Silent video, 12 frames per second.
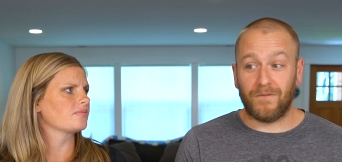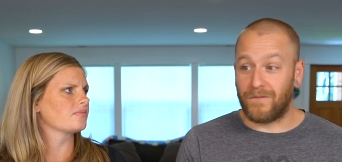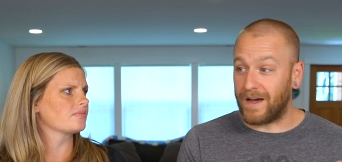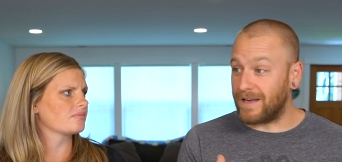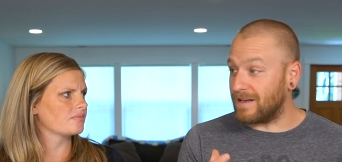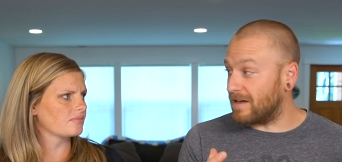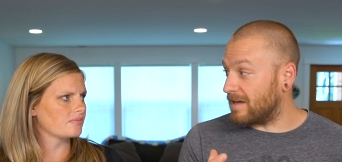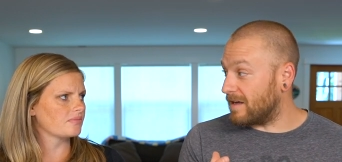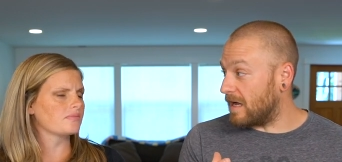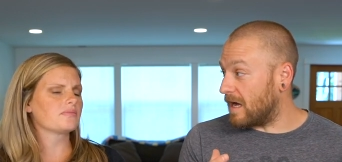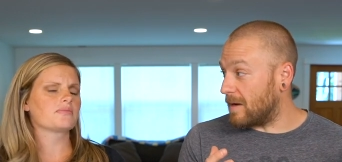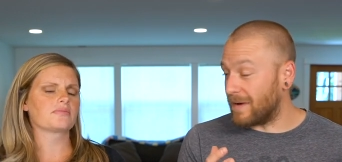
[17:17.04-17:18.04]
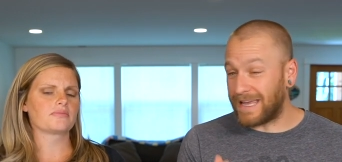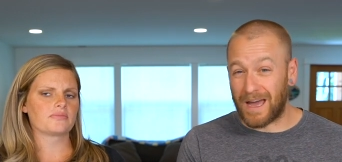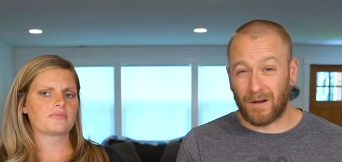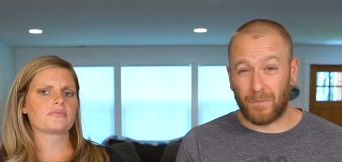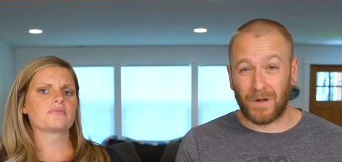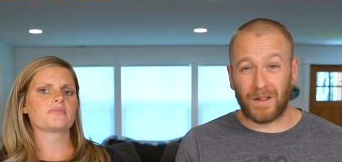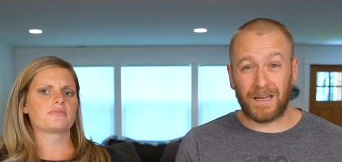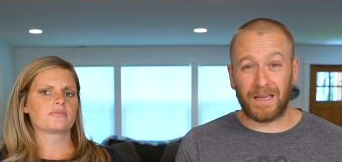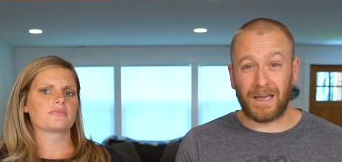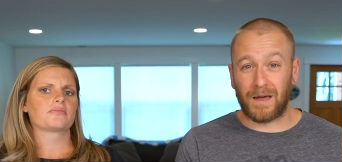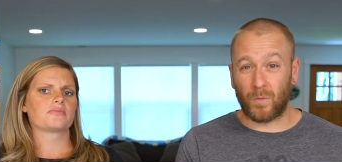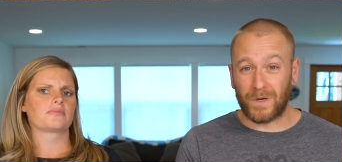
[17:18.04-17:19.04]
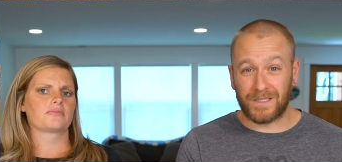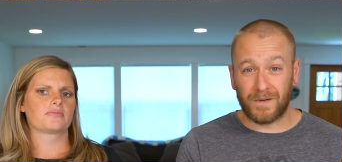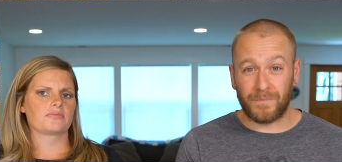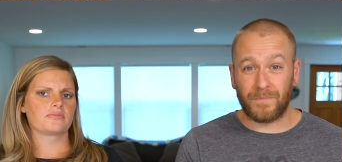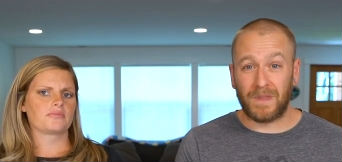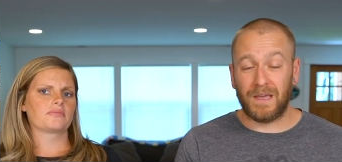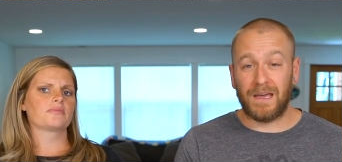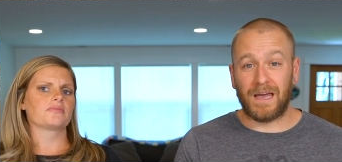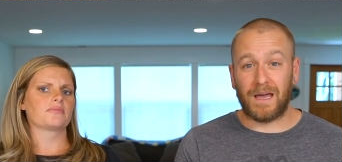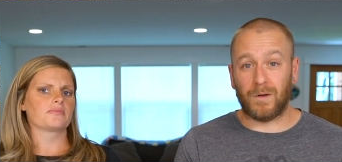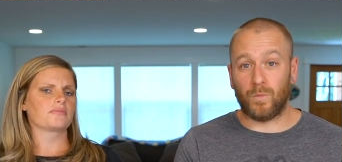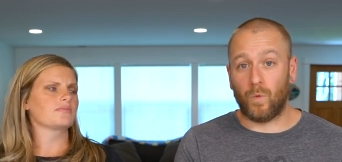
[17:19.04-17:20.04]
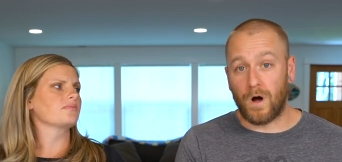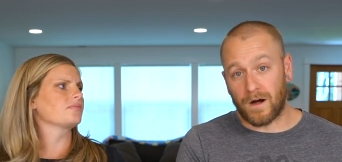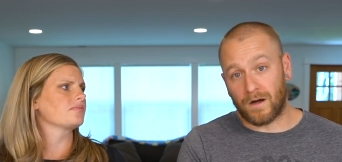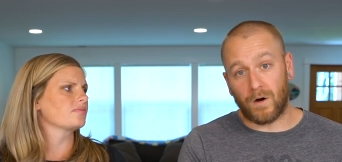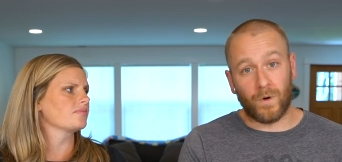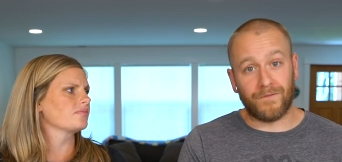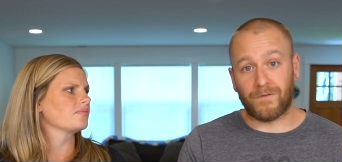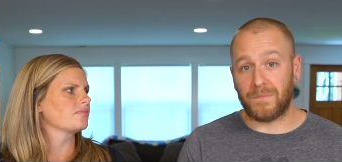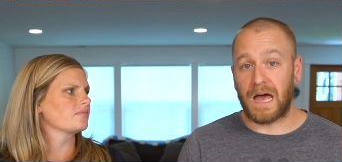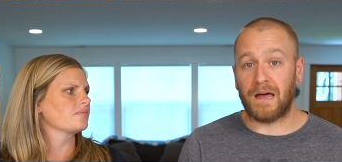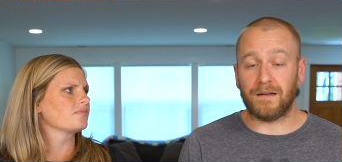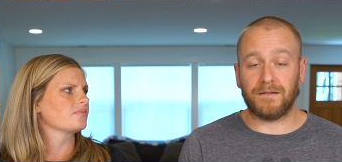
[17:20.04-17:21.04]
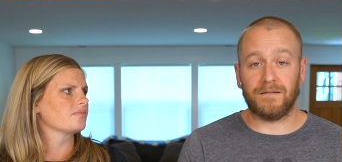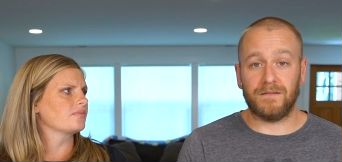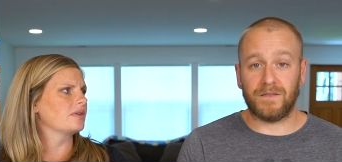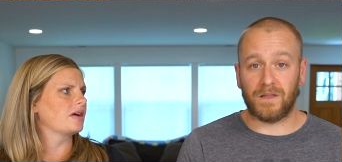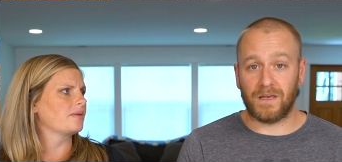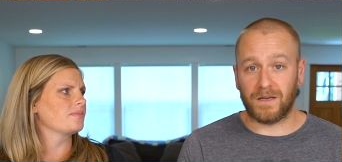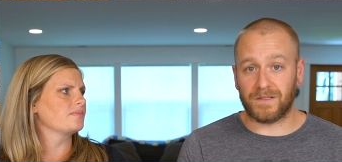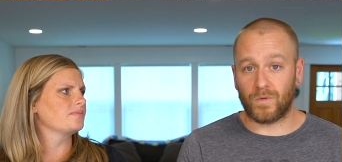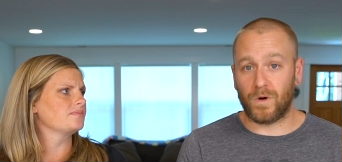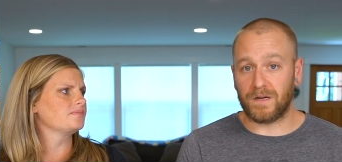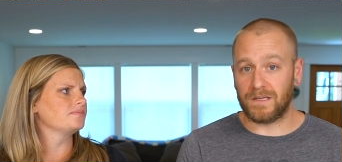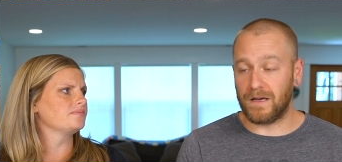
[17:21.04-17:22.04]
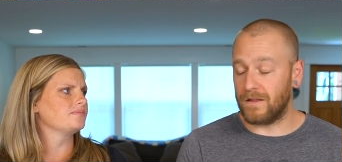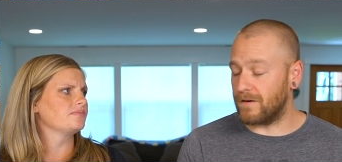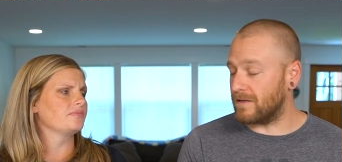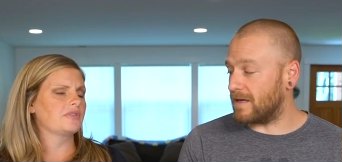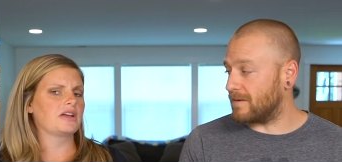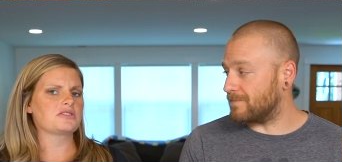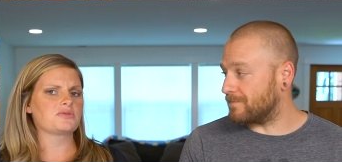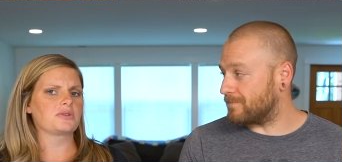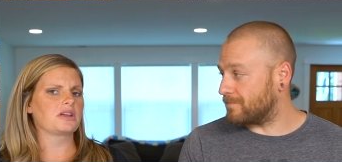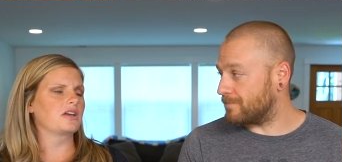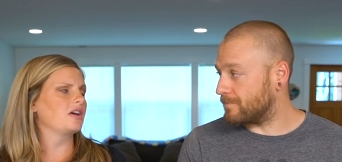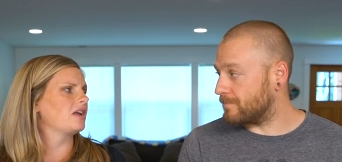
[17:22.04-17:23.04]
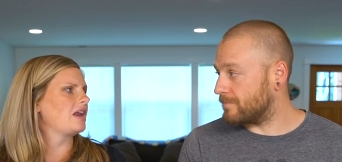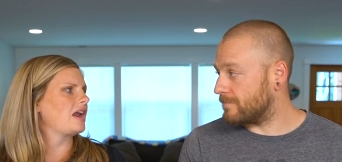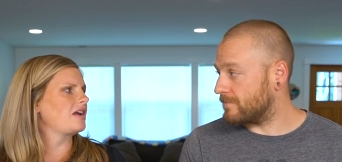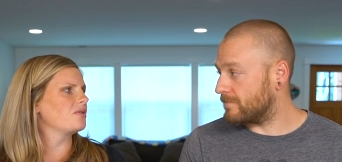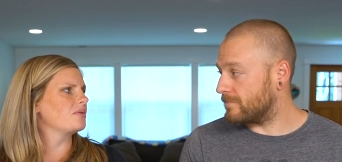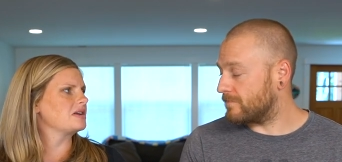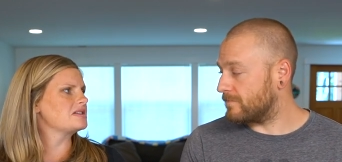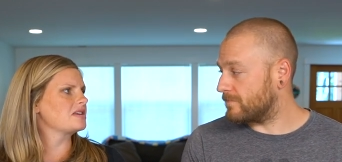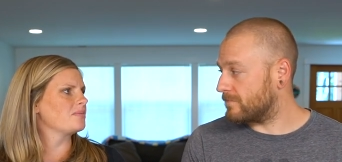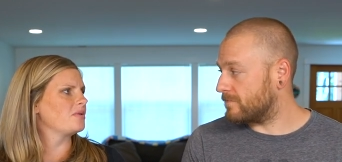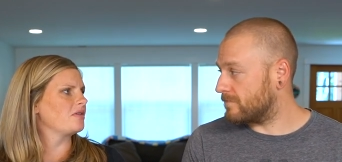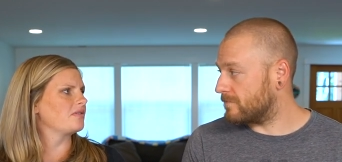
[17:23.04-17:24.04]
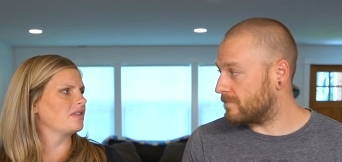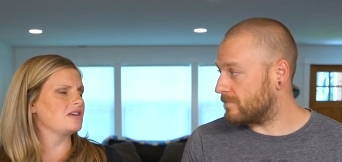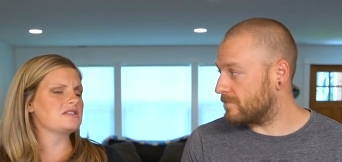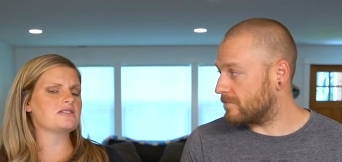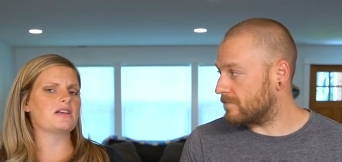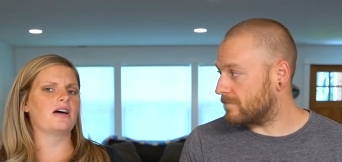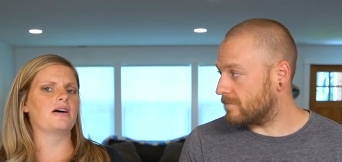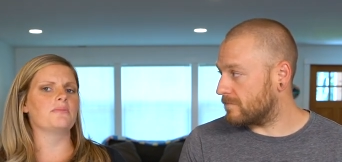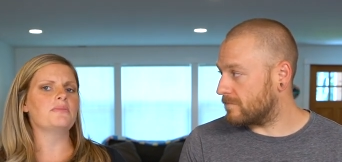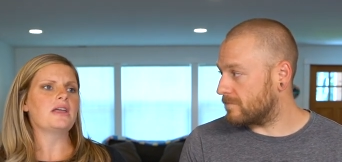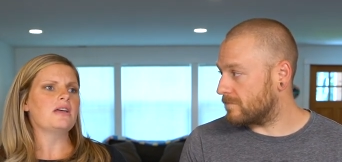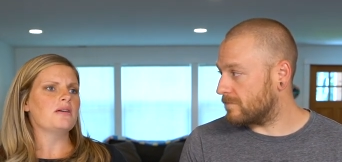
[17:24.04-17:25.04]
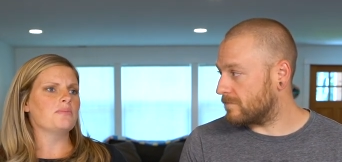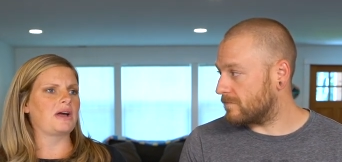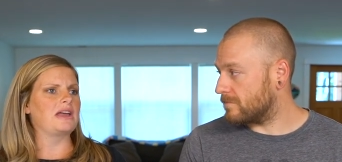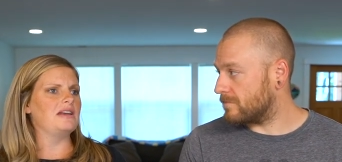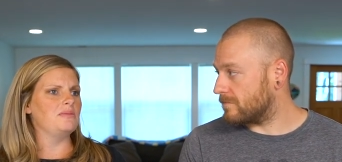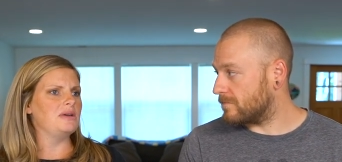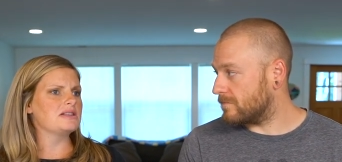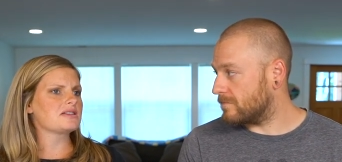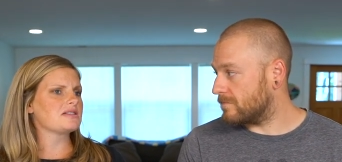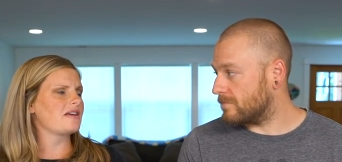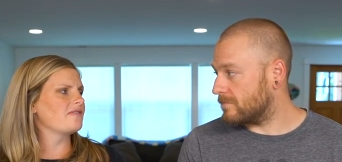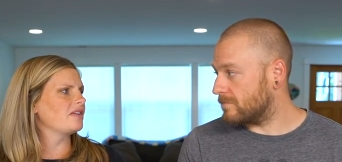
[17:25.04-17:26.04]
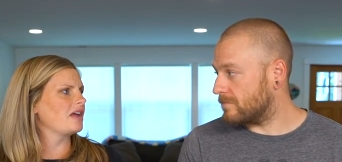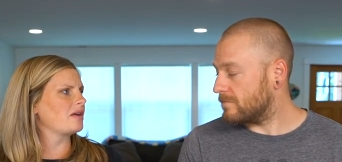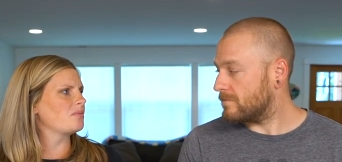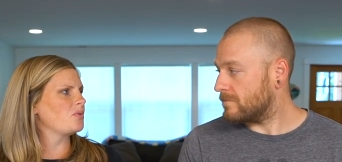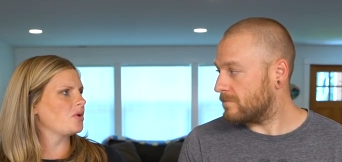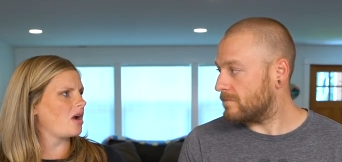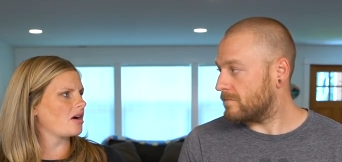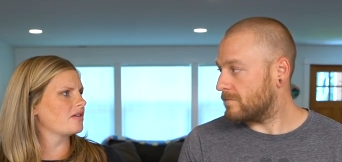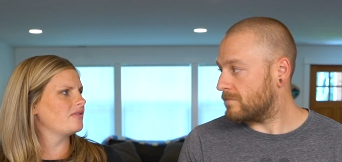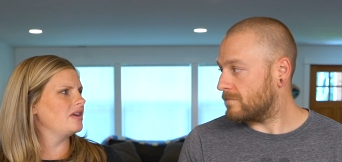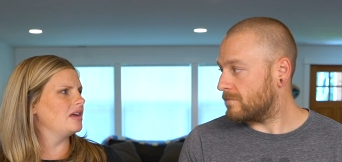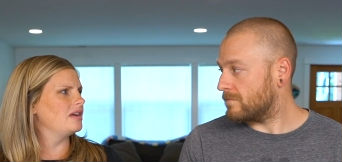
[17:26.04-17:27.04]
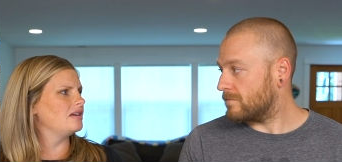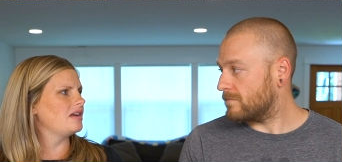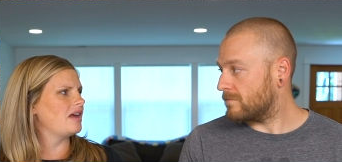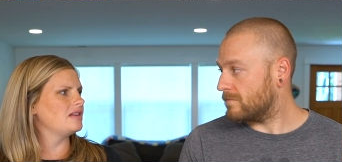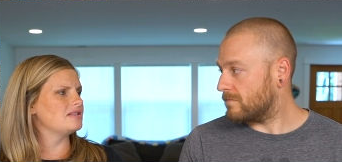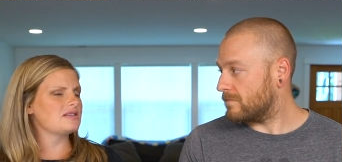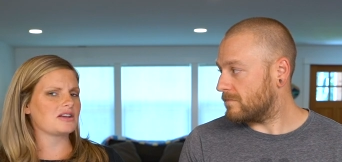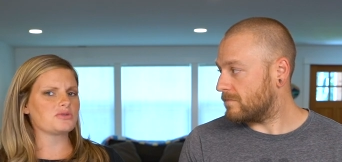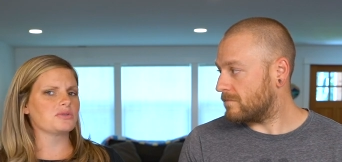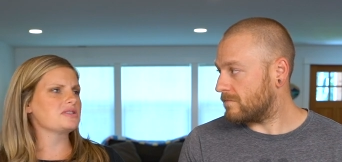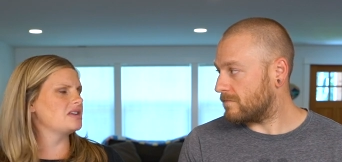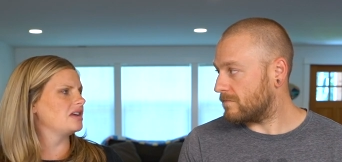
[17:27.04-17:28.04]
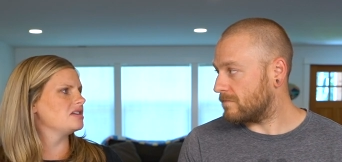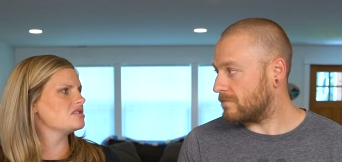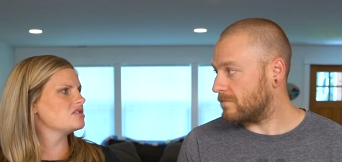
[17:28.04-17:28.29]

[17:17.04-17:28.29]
Speaker 1: find um, accountability and wisdom, and walk away from that so that you guys can walk together in that.
Speaker 2: That's really good. And I don't want to skip over this um, by any means because I feel like pornography and, and sexual sin is